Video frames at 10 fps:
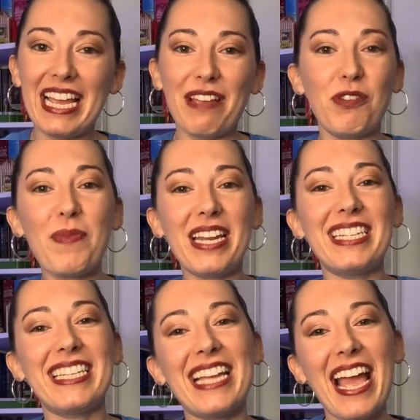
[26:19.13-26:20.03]
If you made
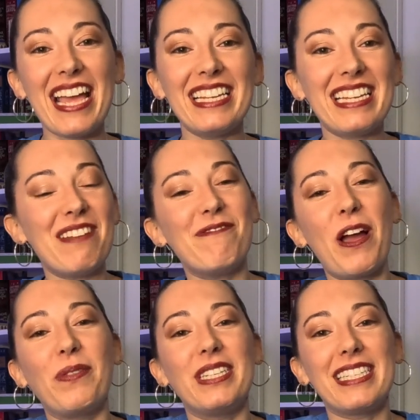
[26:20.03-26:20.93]
it to the end and
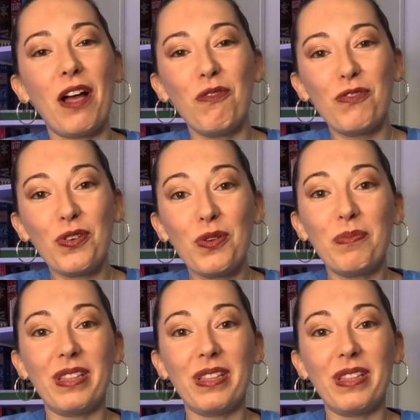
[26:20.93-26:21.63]
found this helpful,